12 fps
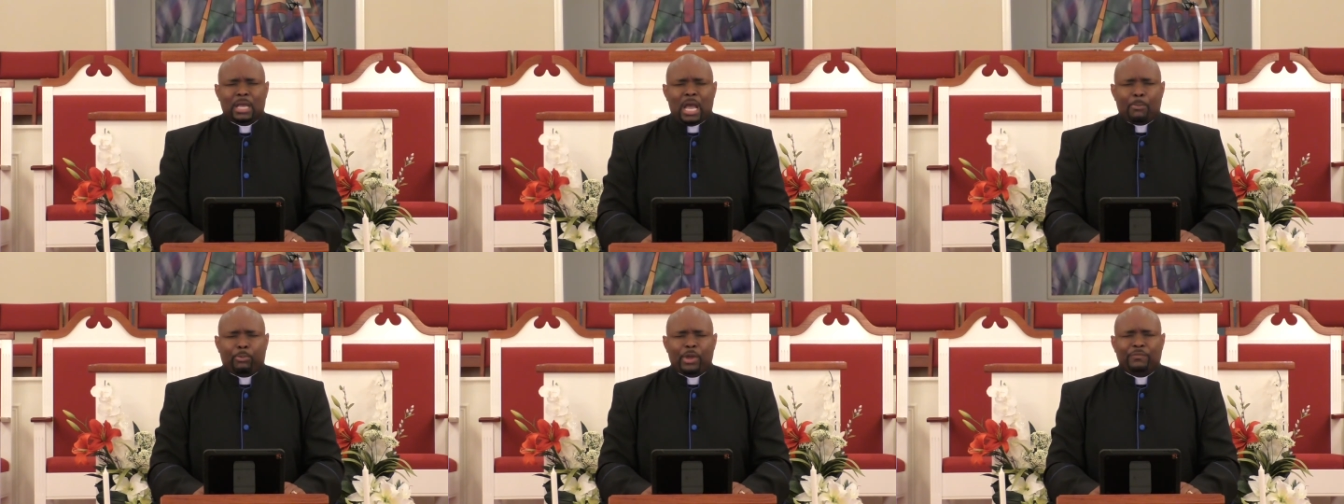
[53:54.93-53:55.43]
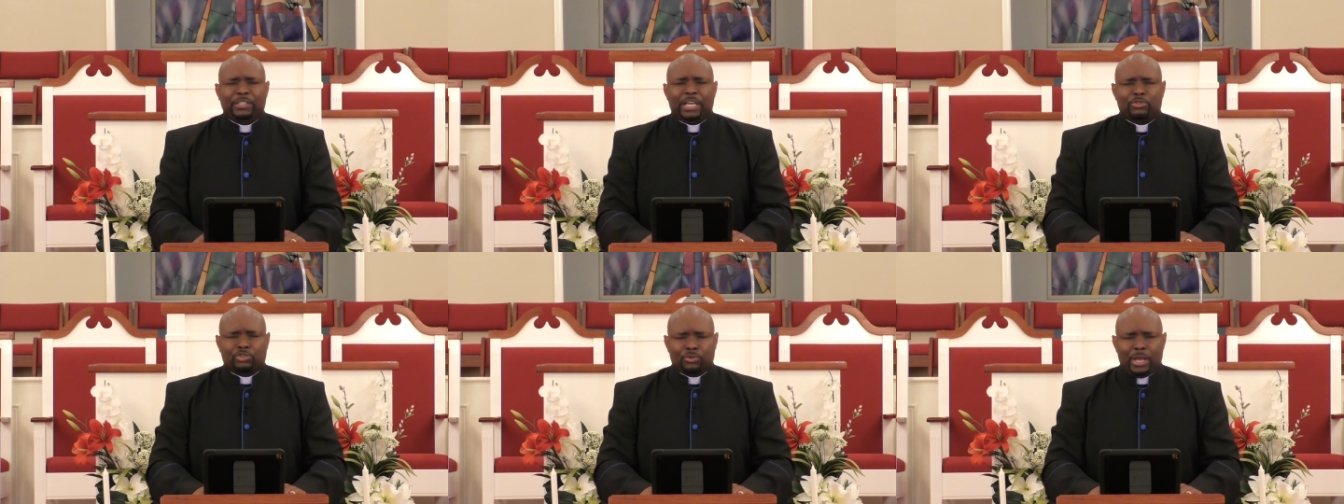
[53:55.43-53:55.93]
I pray for their
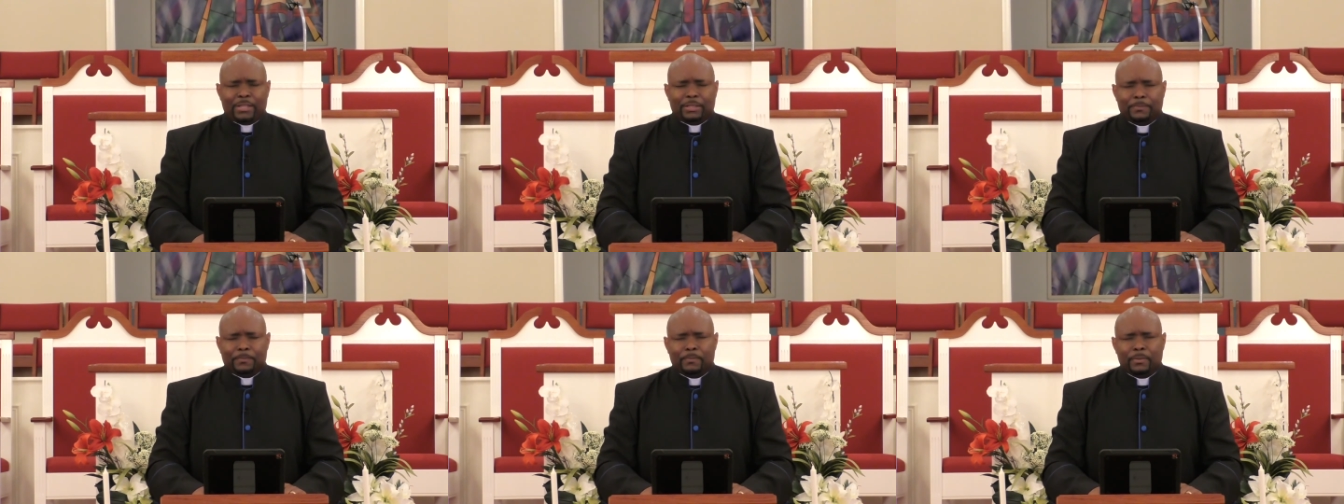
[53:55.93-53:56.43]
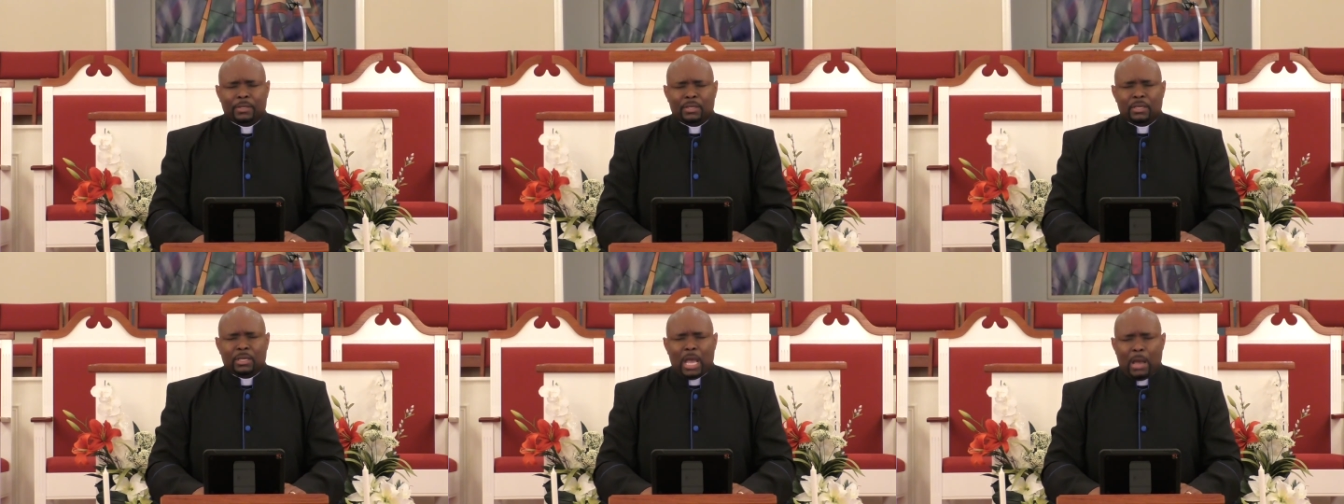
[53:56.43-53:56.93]
strength.
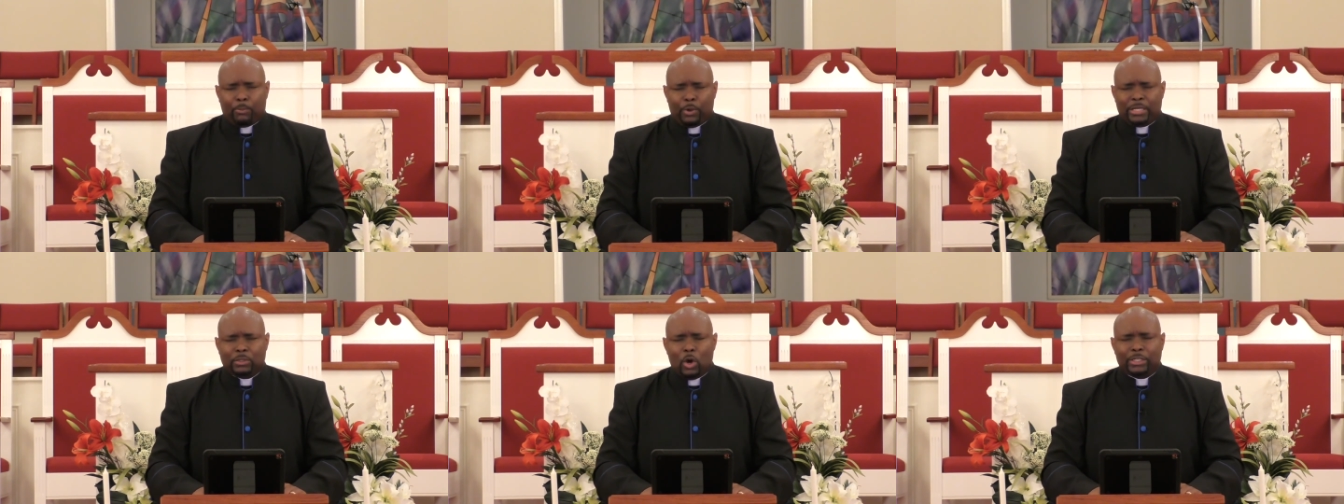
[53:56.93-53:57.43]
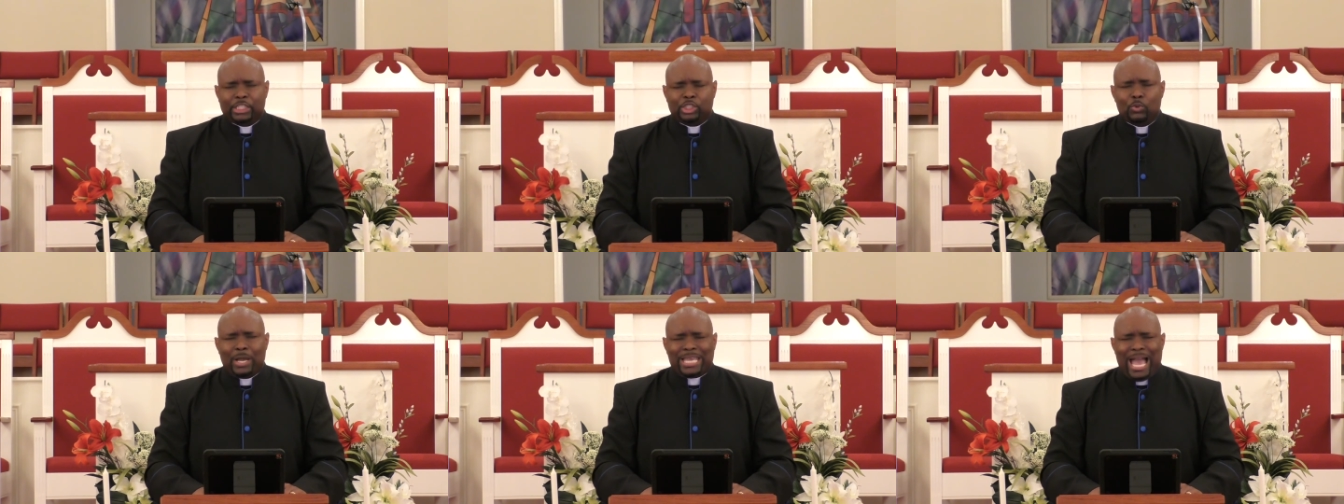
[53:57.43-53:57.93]
I pray, Lord, that
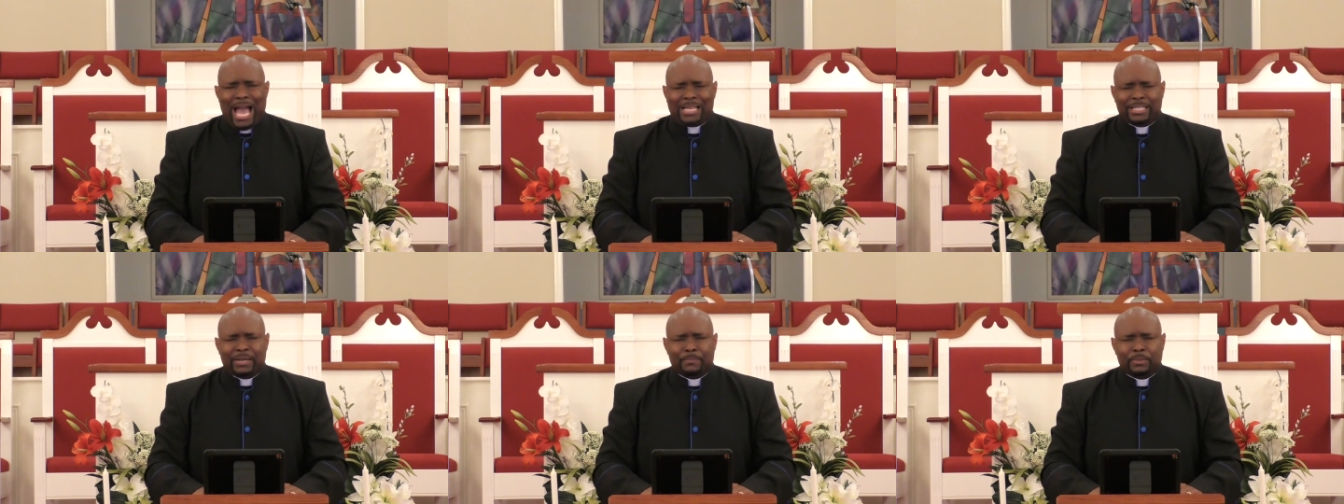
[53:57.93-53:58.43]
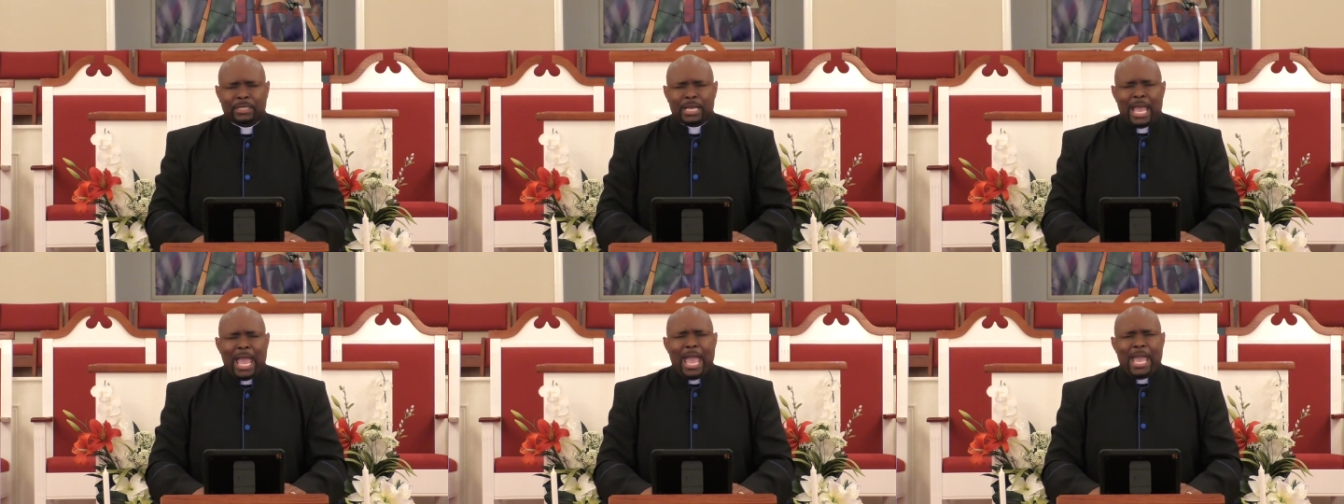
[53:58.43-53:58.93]
you would guide
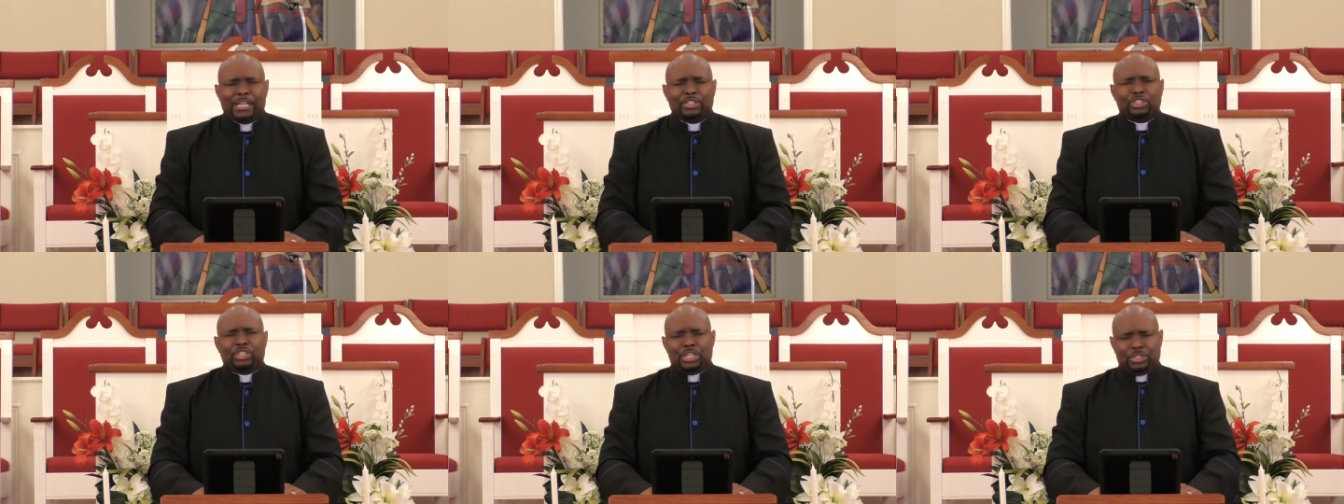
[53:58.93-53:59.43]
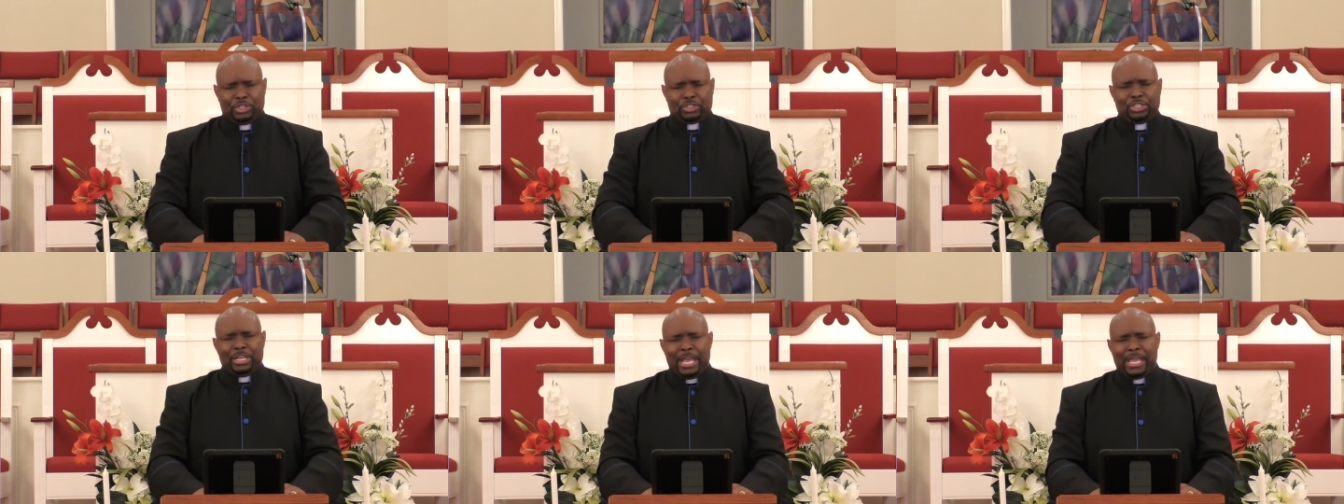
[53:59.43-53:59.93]
them. In
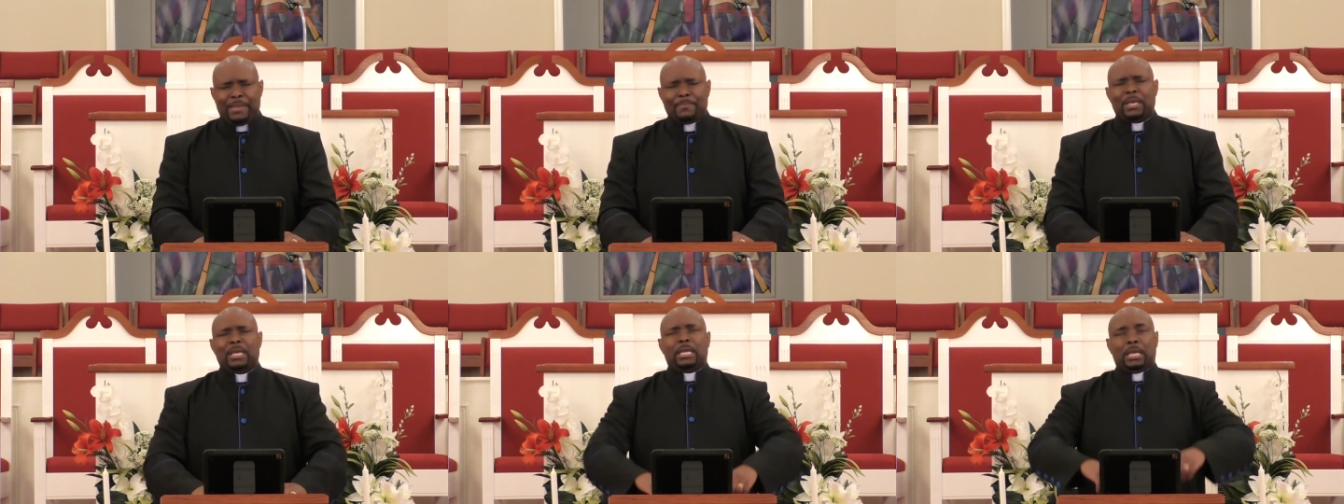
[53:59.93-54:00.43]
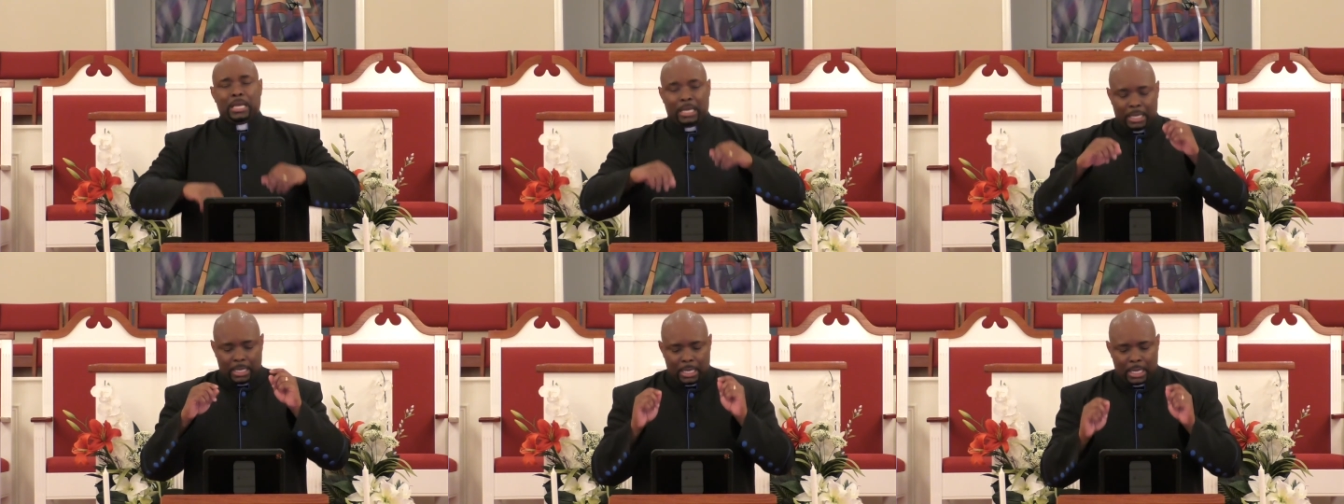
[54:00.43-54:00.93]
Jesus' name,
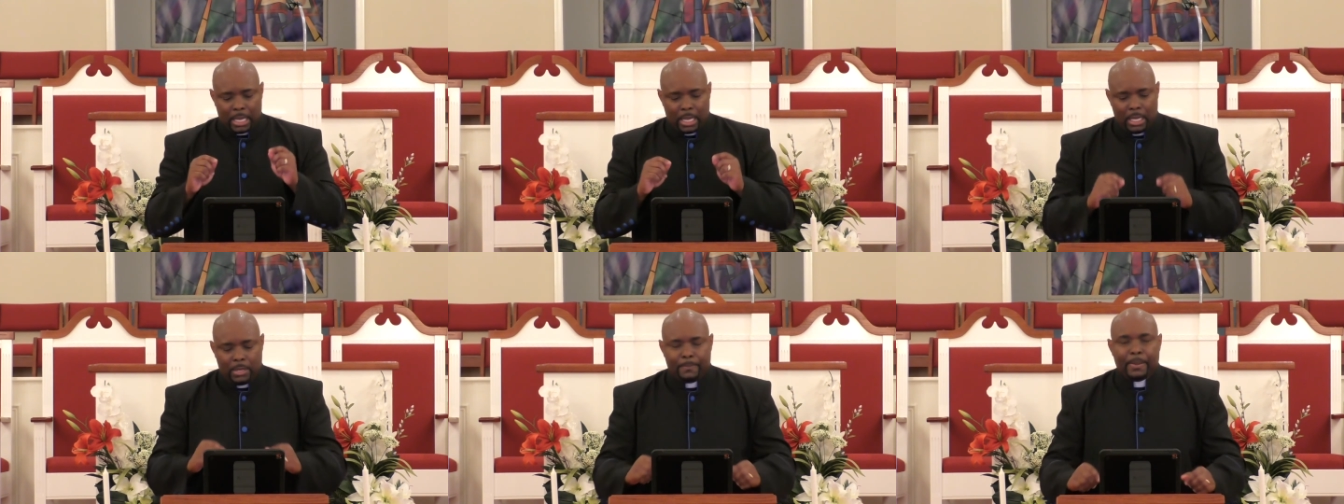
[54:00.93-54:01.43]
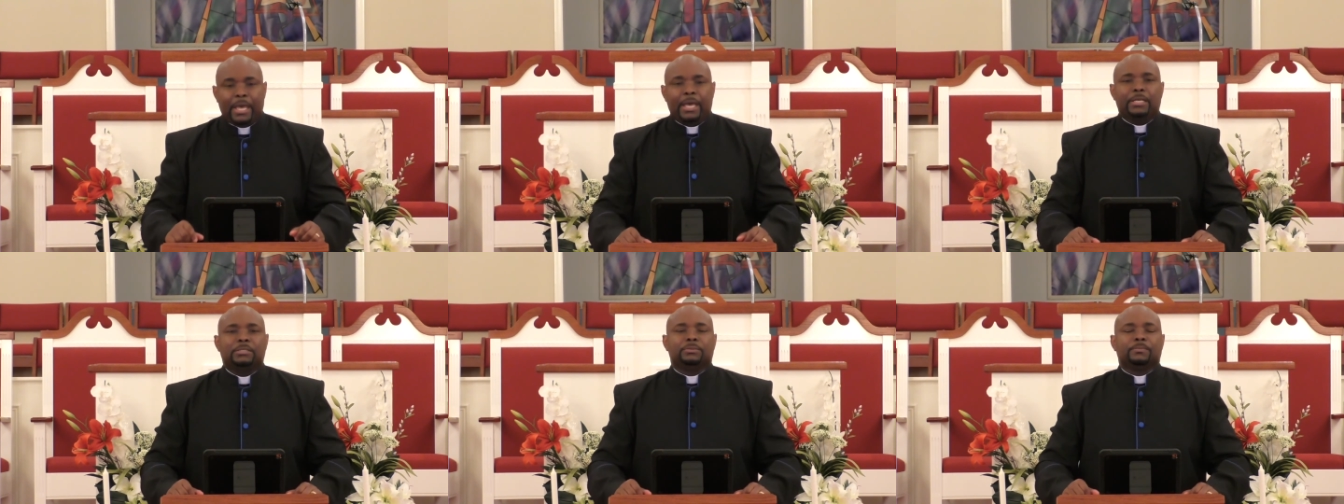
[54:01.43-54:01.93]

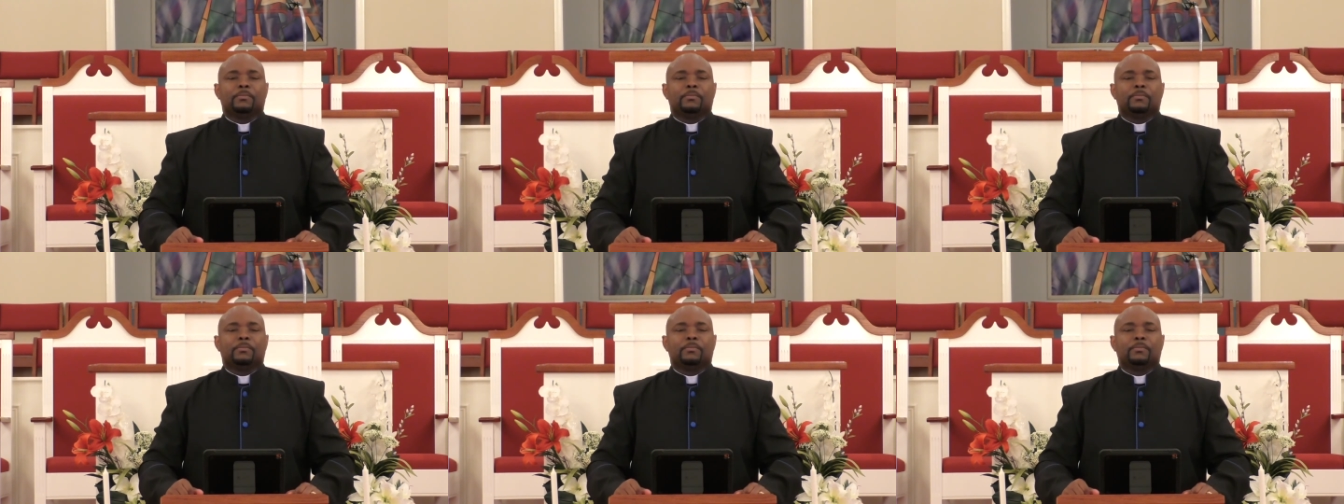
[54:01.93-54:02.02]
amen.